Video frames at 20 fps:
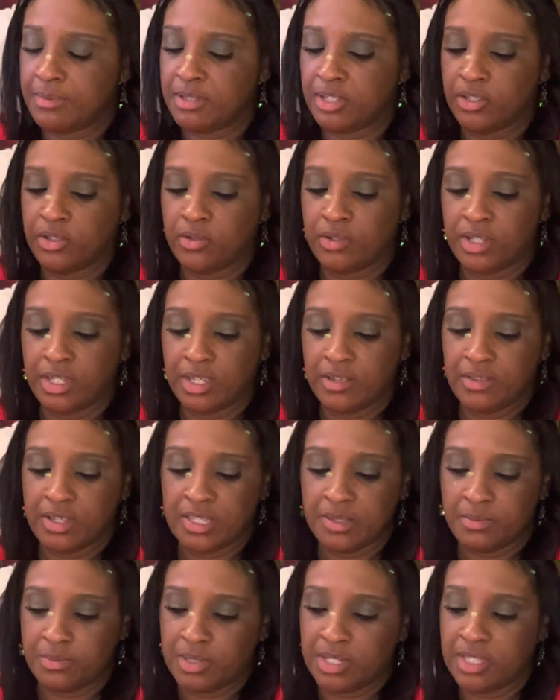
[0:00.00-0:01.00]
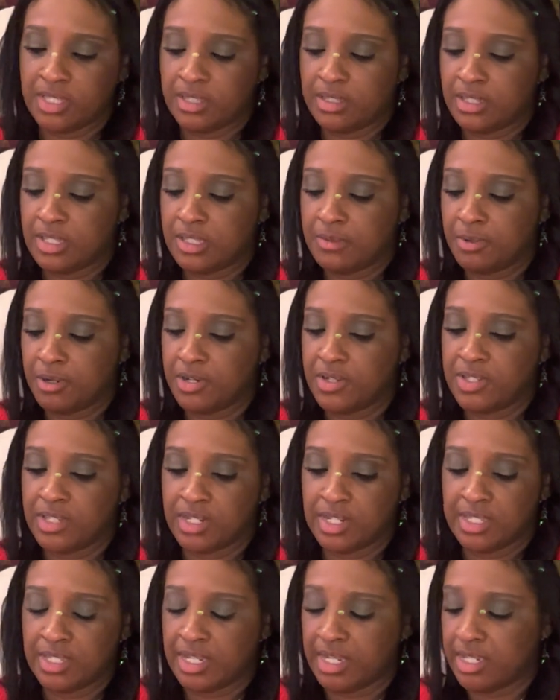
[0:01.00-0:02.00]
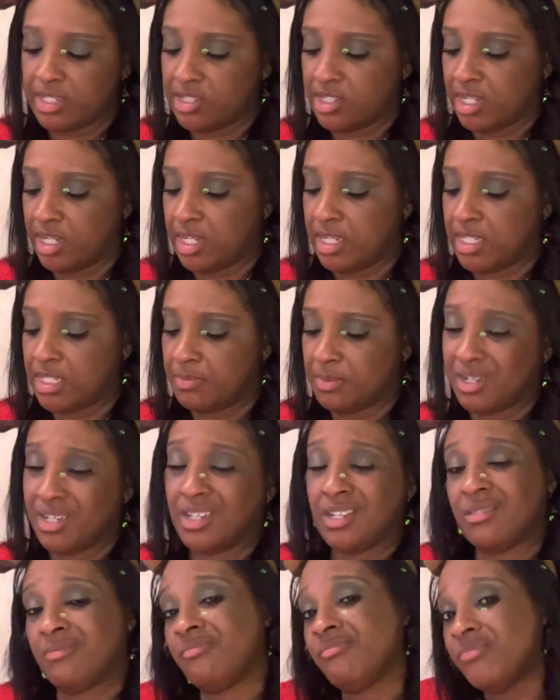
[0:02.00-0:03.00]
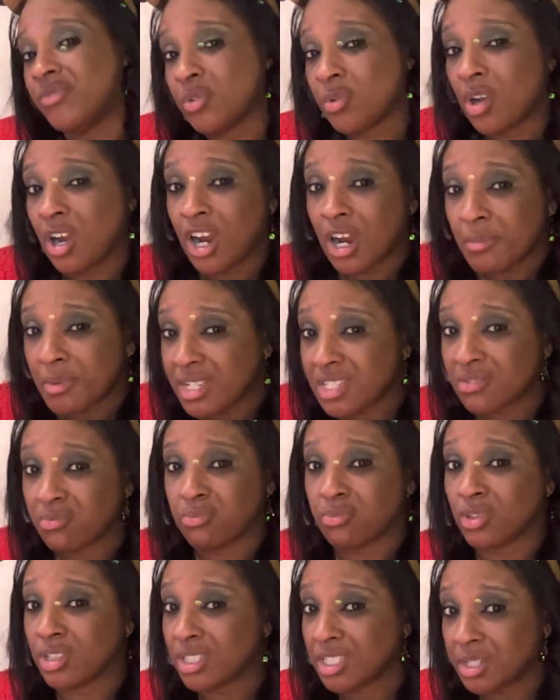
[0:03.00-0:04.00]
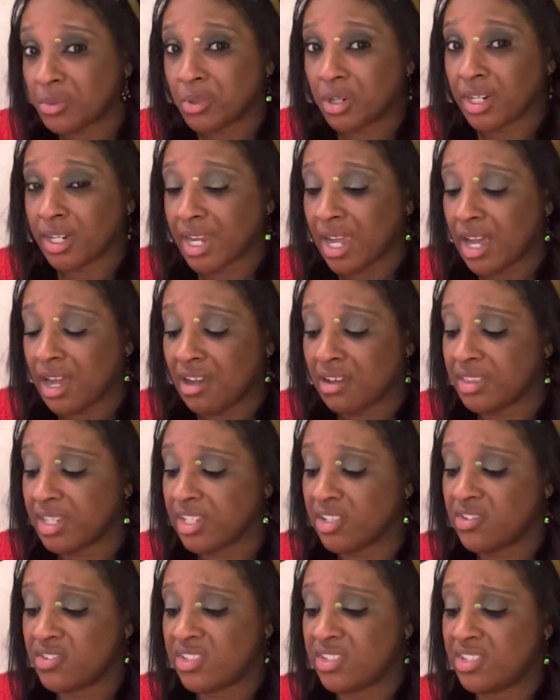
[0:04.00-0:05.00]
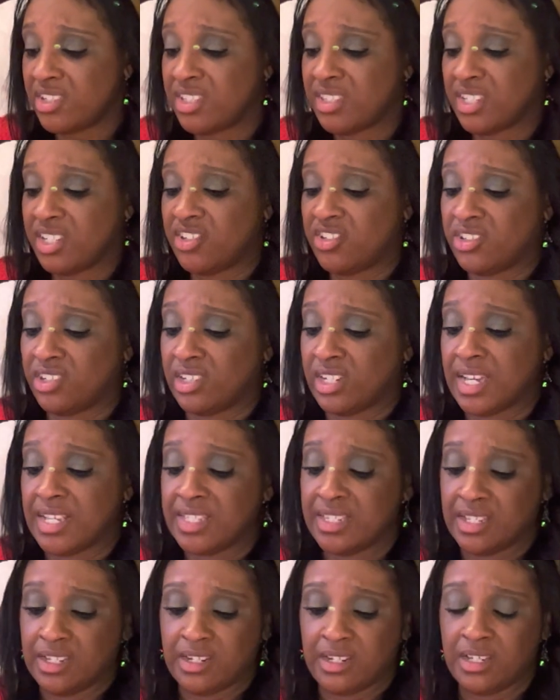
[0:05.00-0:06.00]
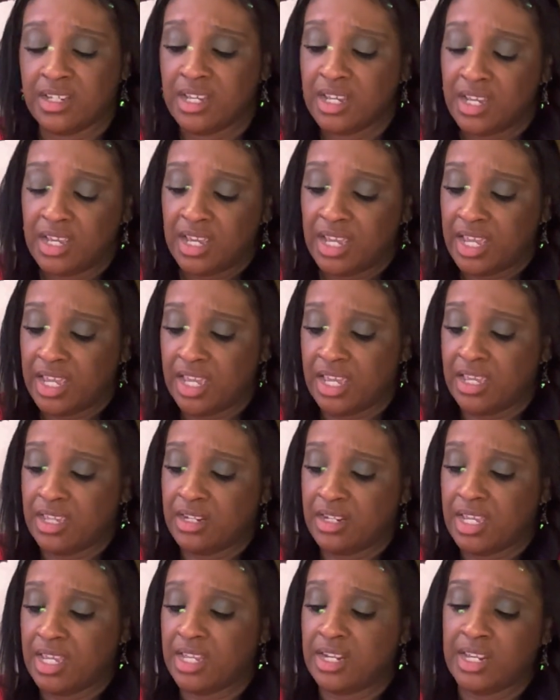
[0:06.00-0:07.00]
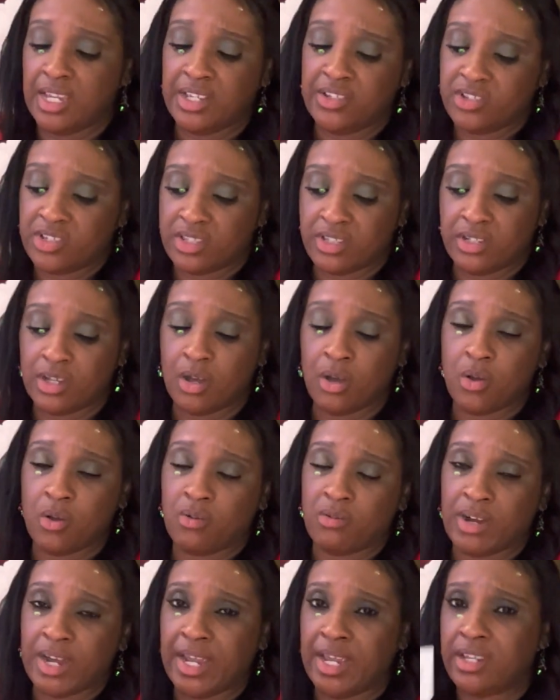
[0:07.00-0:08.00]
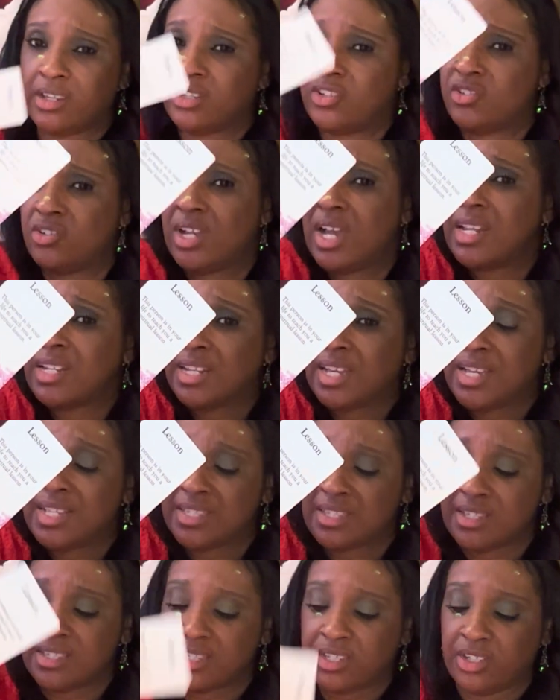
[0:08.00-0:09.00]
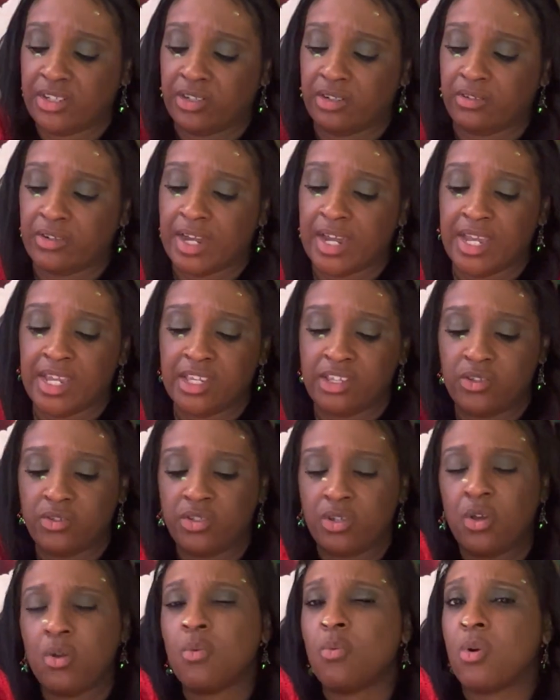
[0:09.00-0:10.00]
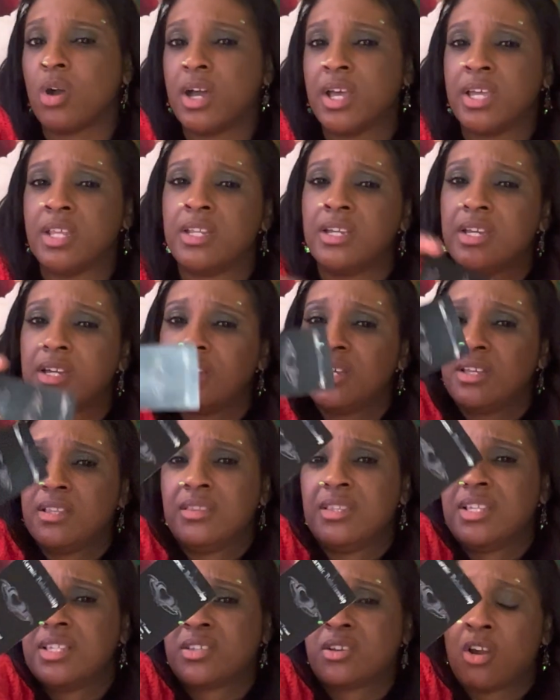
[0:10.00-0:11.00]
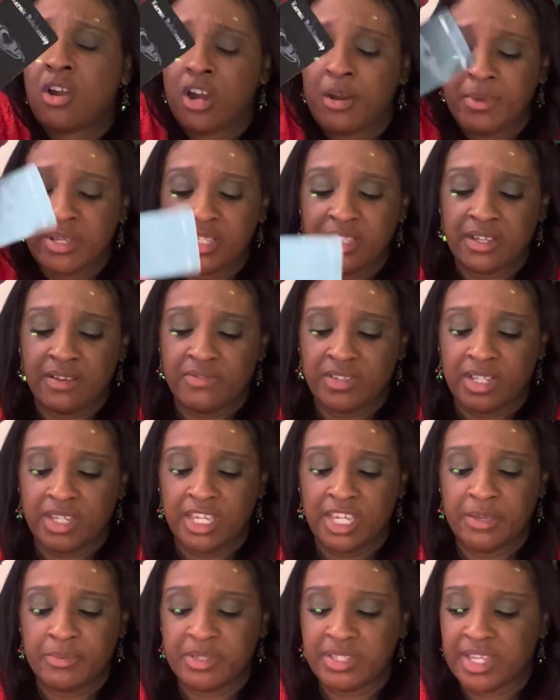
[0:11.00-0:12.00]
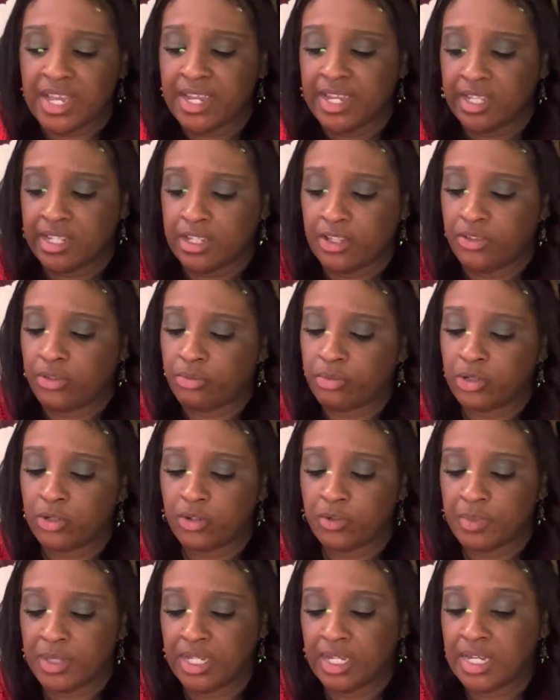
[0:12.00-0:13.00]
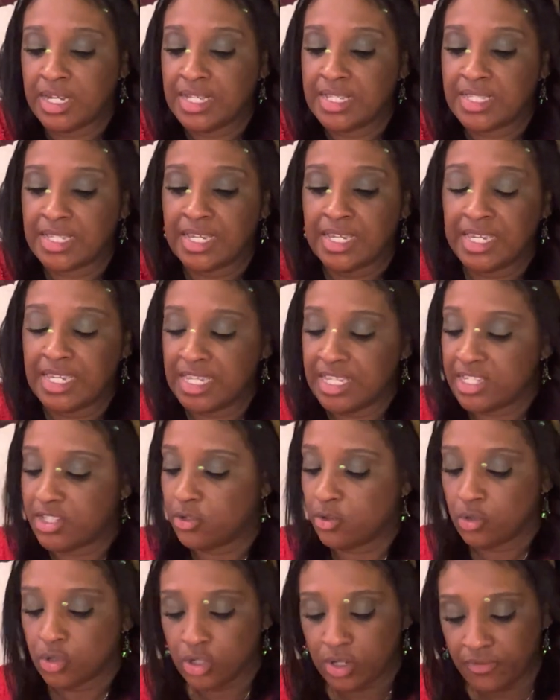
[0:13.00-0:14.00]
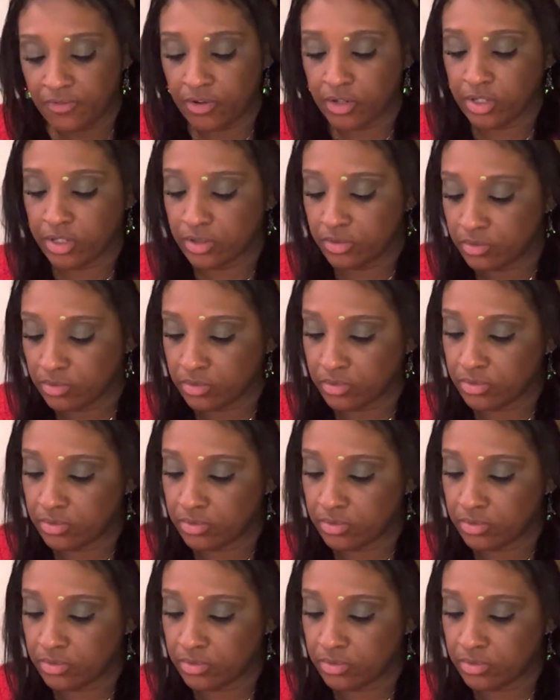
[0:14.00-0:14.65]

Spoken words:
to you to give this person a second chance. But do karmics really work out? They usually just teach the lesson and they just go, right? Because you got lessons here, right? And you don't want this karmic stuff to keep cycling through, because it is no good for you,